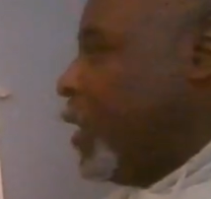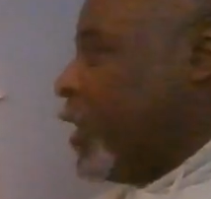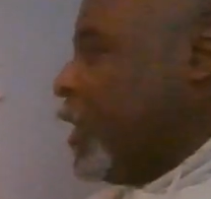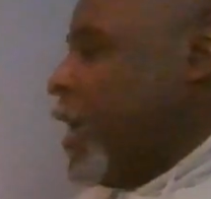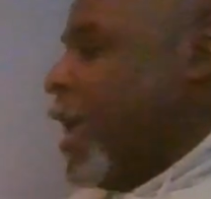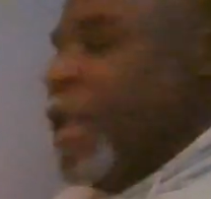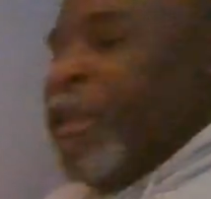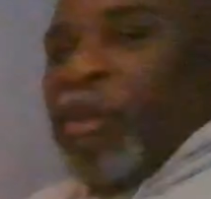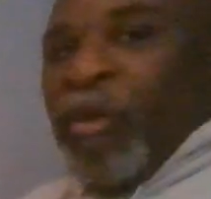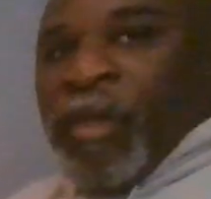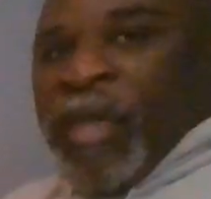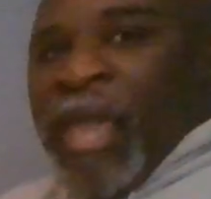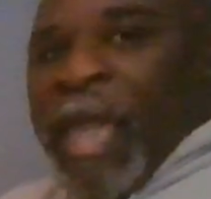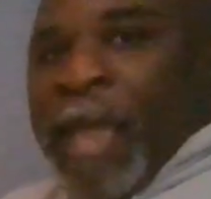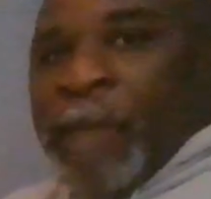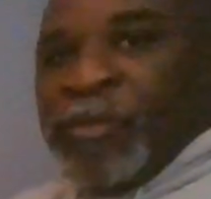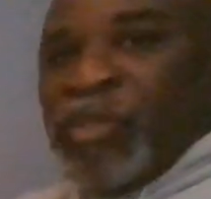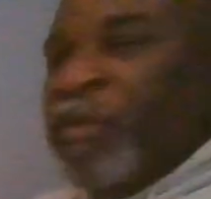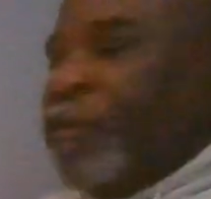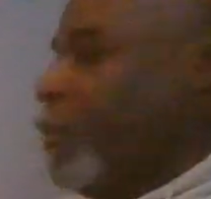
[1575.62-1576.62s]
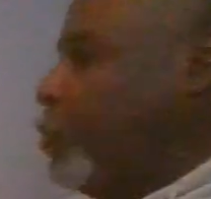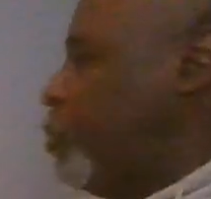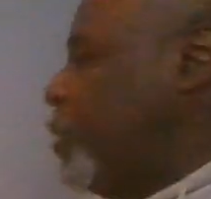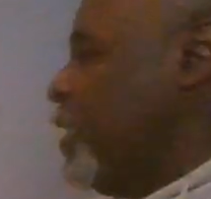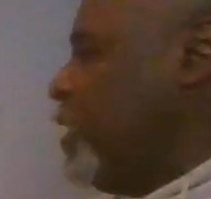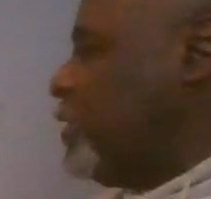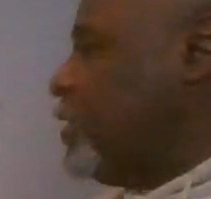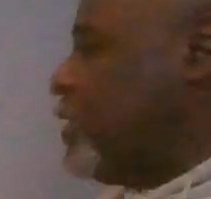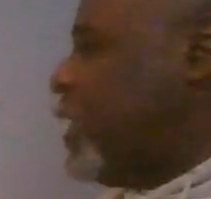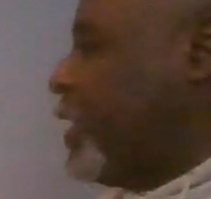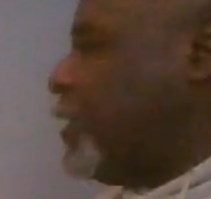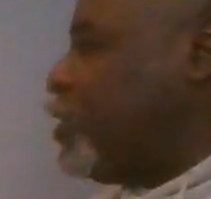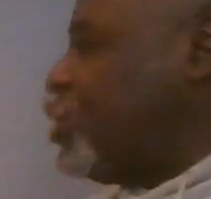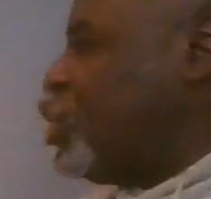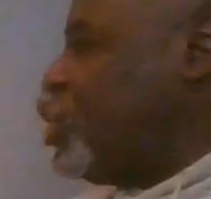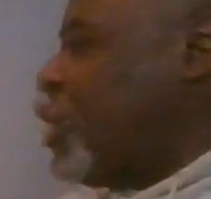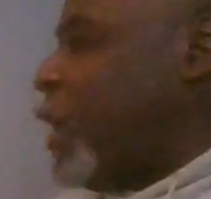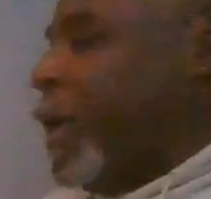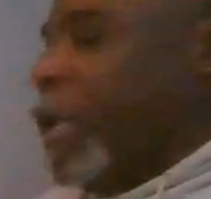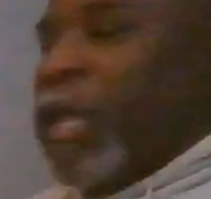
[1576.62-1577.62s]
can you capture the piece that's
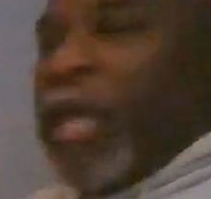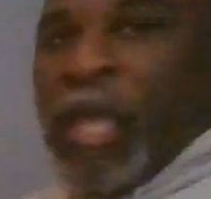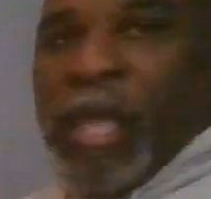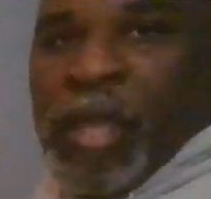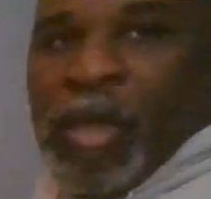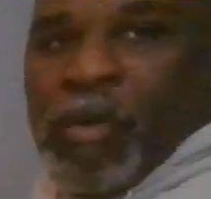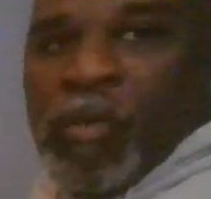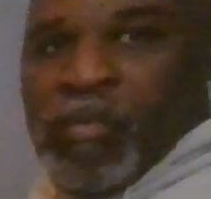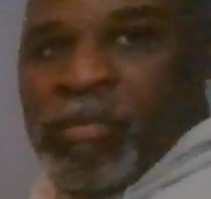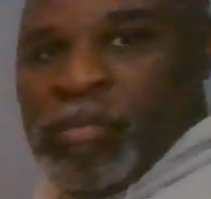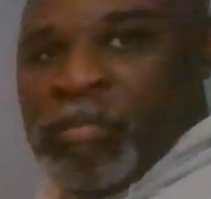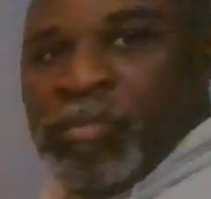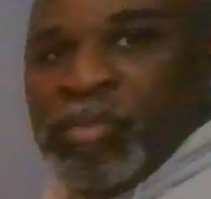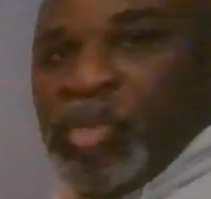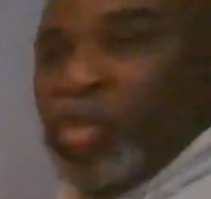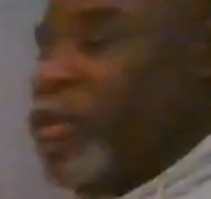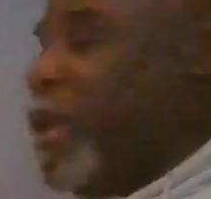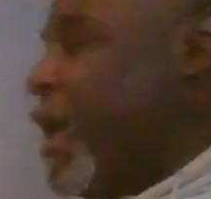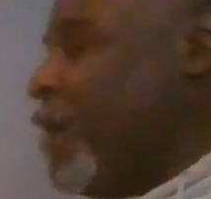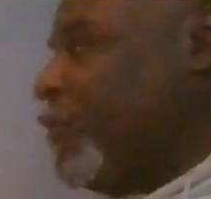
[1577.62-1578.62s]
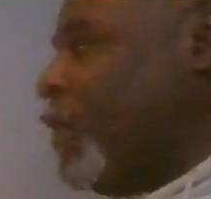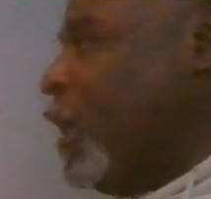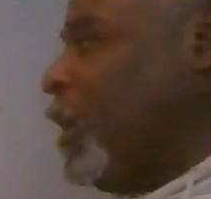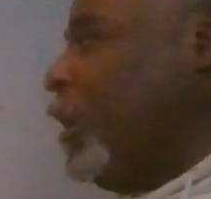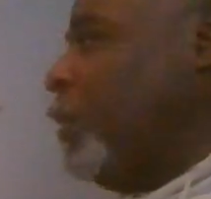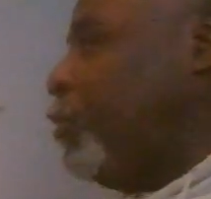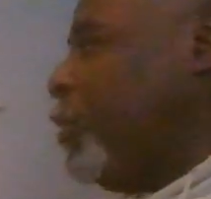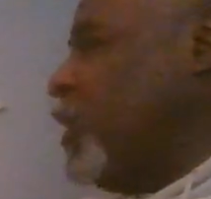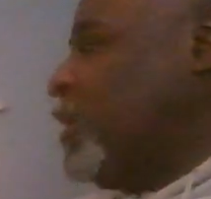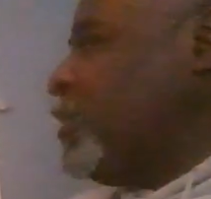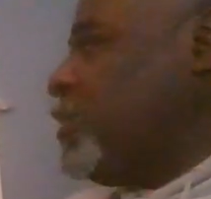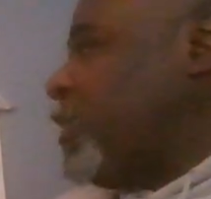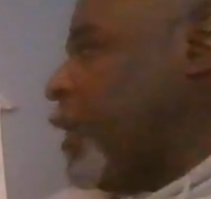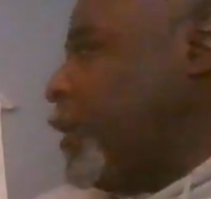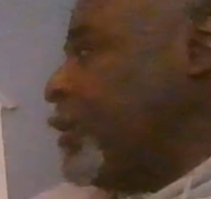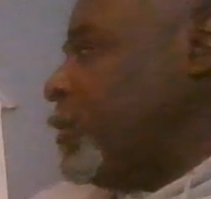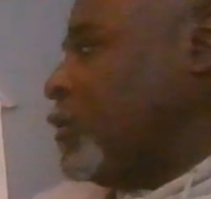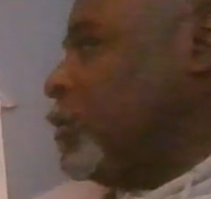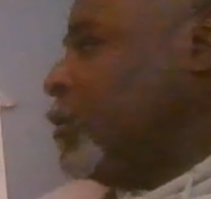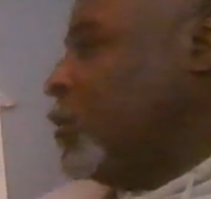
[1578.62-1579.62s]
checking you? Do you have any piece
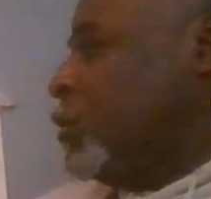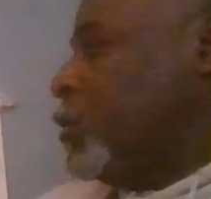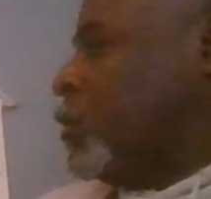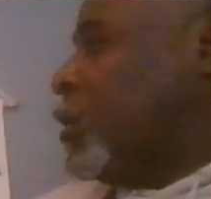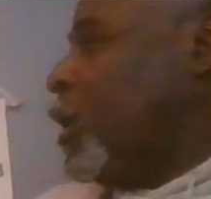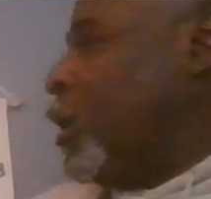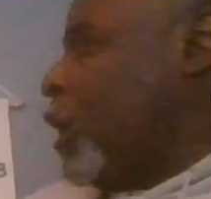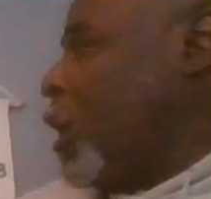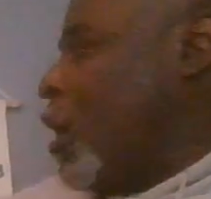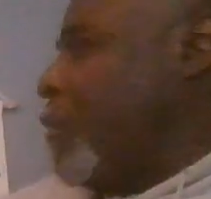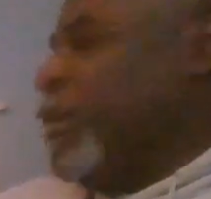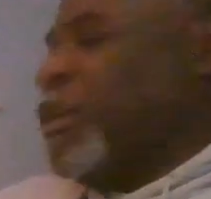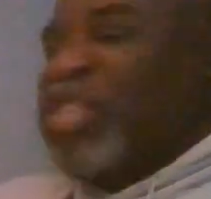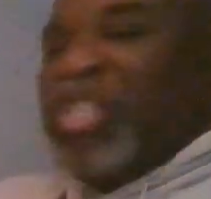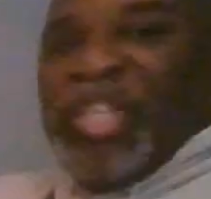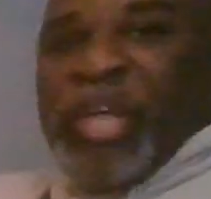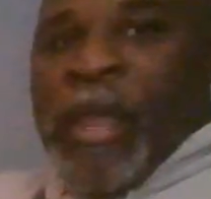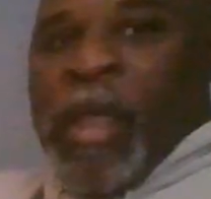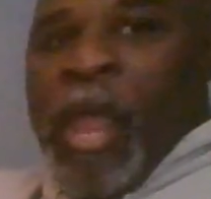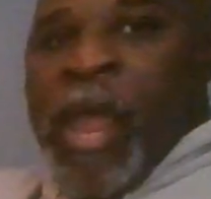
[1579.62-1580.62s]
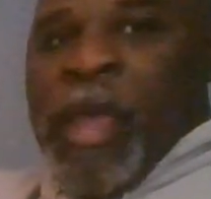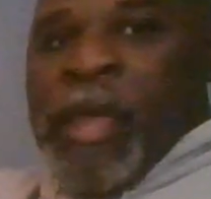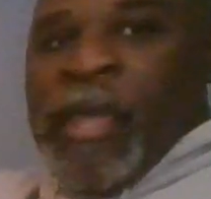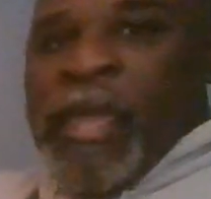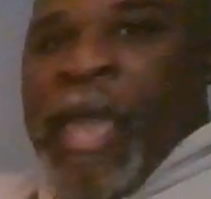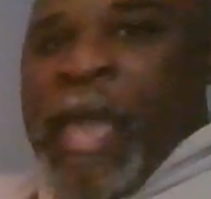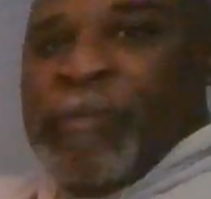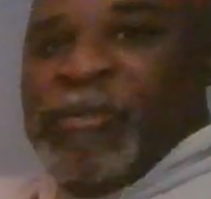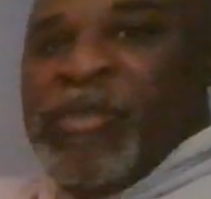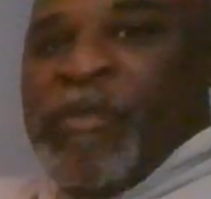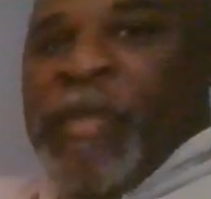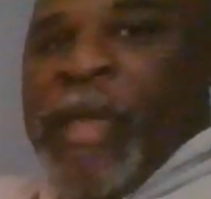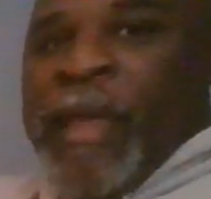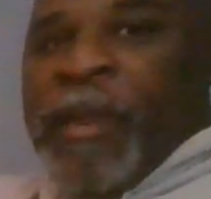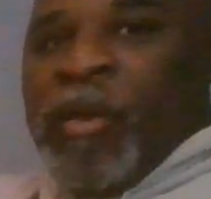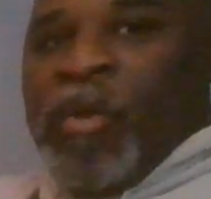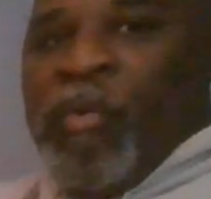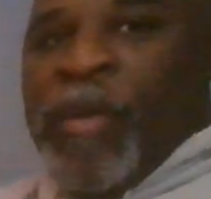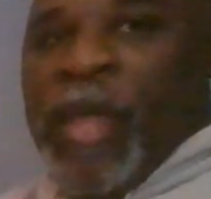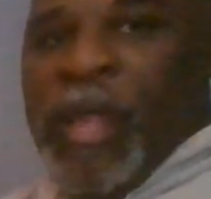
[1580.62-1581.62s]
that can come and check after
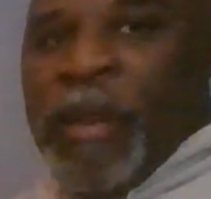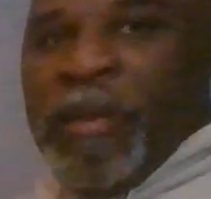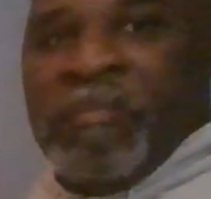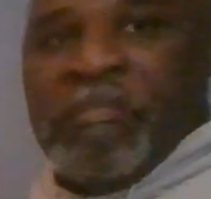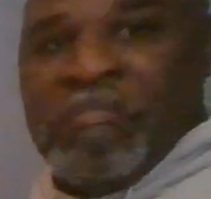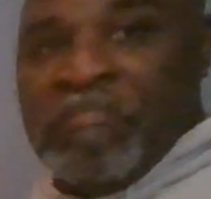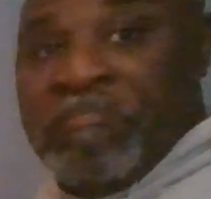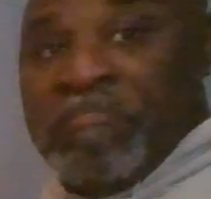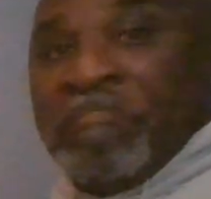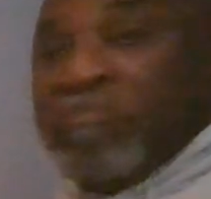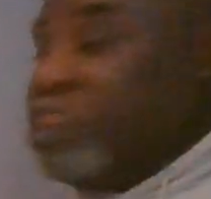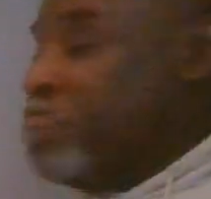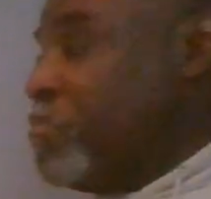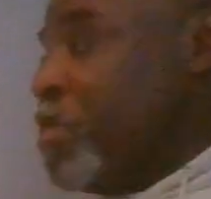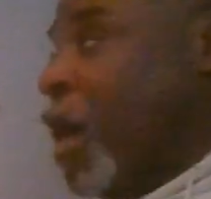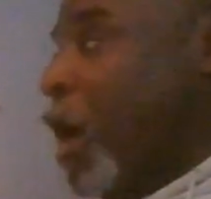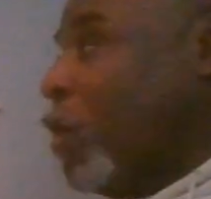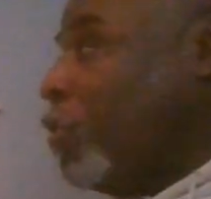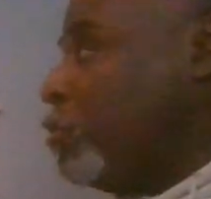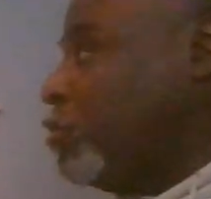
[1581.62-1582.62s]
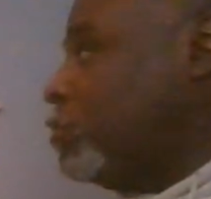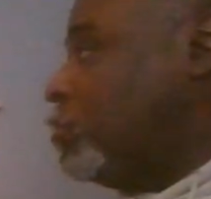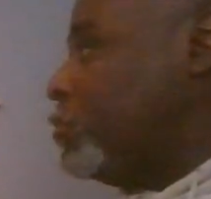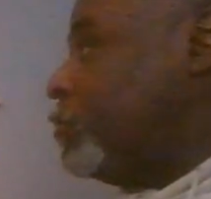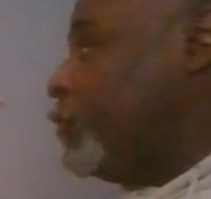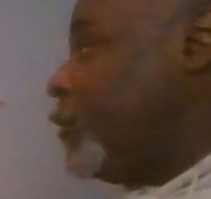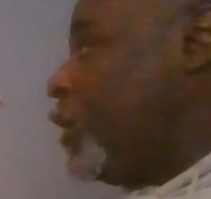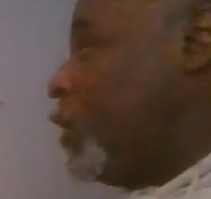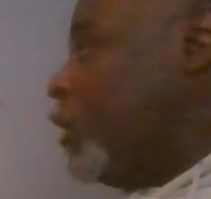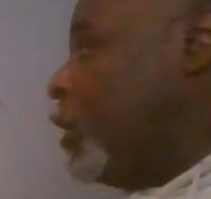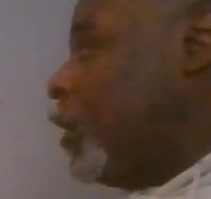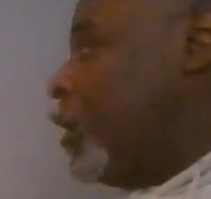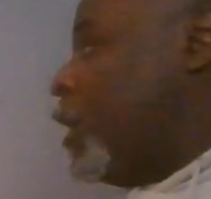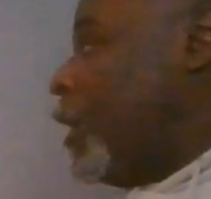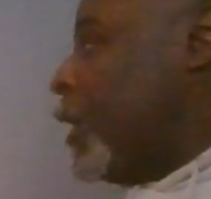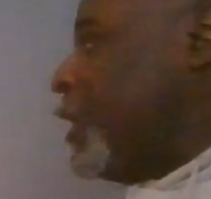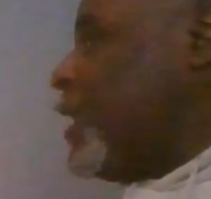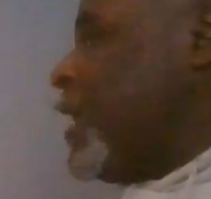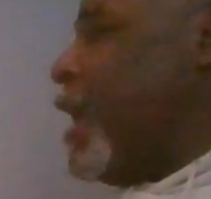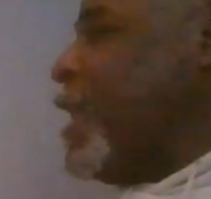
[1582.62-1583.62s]
that queen? No.
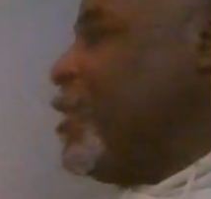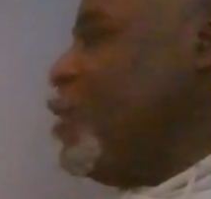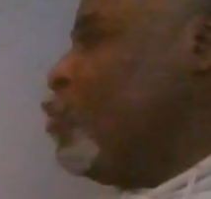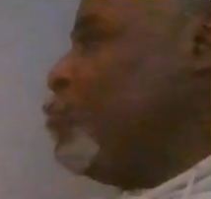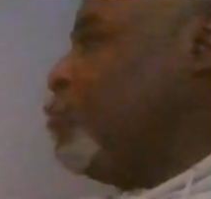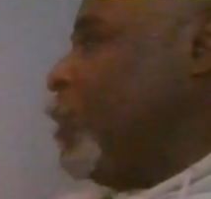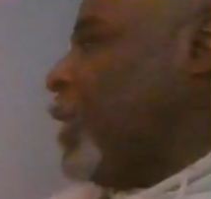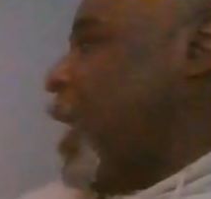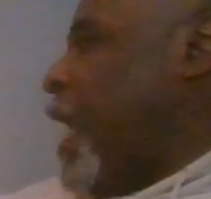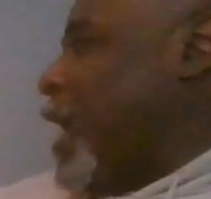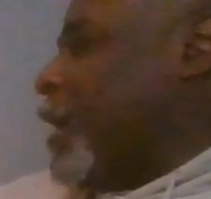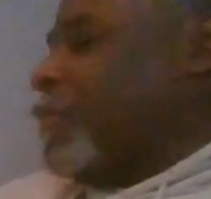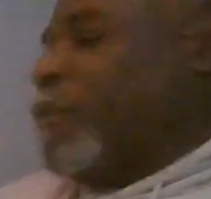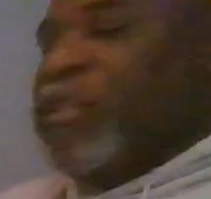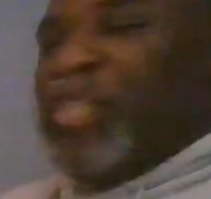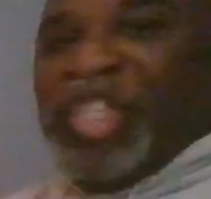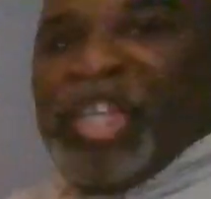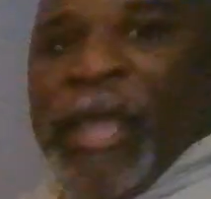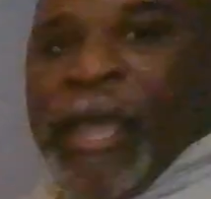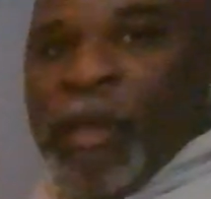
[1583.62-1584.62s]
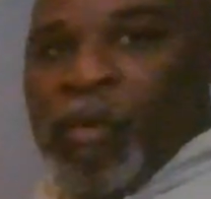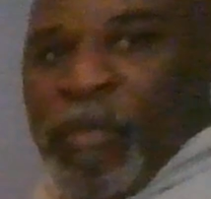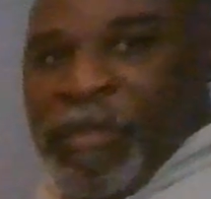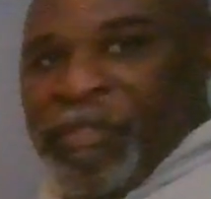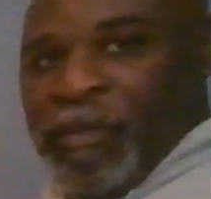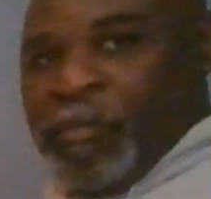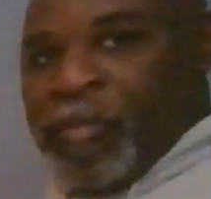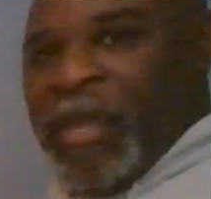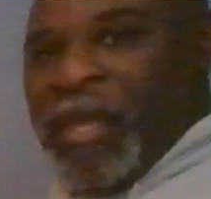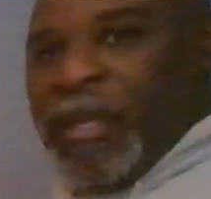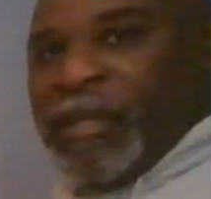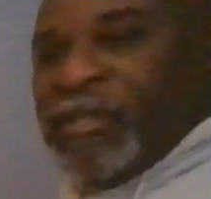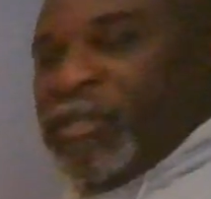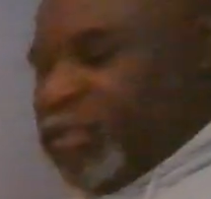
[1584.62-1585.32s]
Can you block the check with a piece?